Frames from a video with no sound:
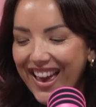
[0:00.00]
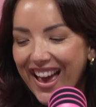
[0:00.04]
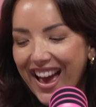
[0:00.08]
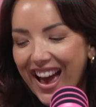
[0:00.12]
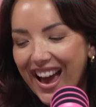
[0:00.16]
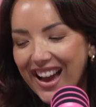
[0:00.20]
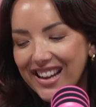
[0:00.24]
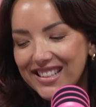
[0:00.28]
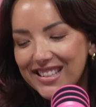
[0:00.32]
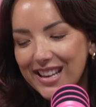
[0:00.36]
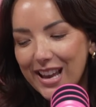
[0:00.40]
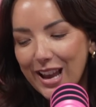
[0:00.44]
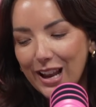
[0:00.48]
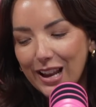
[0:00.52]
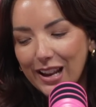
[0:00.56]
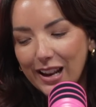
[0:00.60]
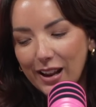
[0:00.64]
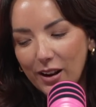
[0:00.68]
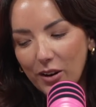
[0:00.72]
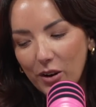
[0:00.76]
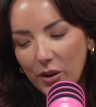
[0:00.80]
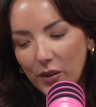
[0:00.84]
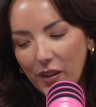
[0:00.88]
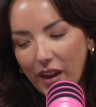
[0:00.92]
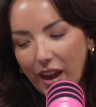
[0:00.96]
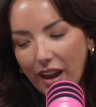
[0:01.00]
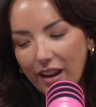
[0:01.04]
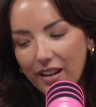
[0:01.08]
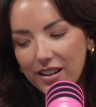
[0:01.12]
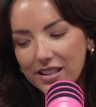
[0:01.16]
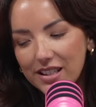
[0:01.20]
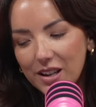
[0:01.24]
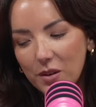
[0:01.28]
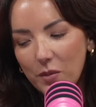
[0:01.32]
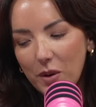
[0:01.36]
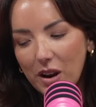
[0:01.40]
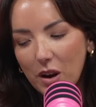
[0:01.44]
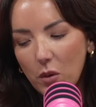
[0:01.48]
I decorate all the house,
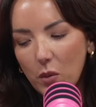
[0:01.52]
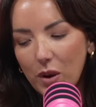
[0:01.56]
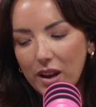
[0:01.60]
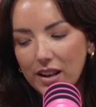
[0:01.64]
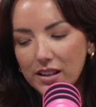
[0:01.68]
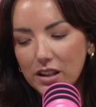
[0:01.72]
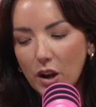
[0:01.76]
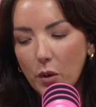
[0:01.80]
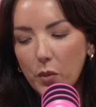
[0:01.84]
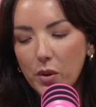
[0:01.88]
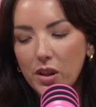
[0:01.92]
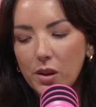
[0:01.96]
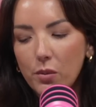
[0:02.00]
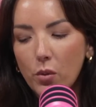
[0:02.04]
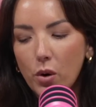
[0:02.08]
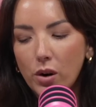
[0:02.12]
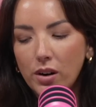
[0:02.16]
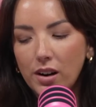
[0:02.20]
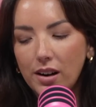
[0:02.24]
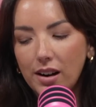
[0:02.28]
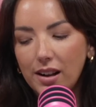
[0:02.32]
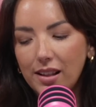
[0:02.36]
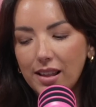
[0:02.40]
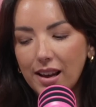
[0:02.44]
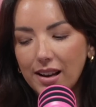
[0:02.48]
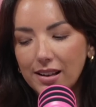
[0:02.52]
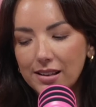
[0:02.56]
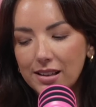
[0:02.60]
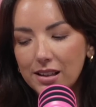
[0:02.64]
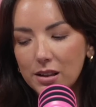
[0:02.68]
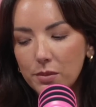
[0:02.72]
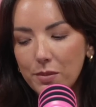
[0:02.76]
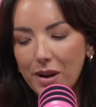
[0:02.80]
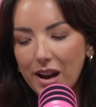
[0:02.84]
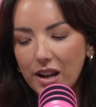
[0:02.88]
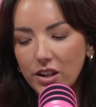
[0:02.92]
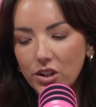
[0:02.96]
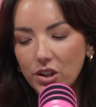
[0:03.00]
and when he wakes up in the morning, he thinks it's
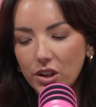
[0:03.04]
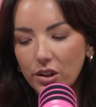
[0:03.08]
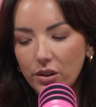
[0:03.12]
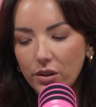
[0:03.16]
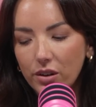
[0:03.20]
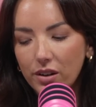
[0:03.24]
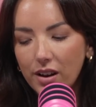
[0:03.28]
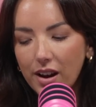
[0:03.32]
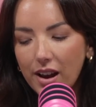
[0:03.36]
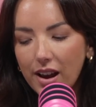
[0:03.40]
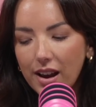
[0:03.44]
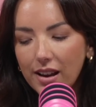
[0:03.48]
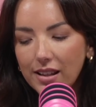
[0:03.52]
magical.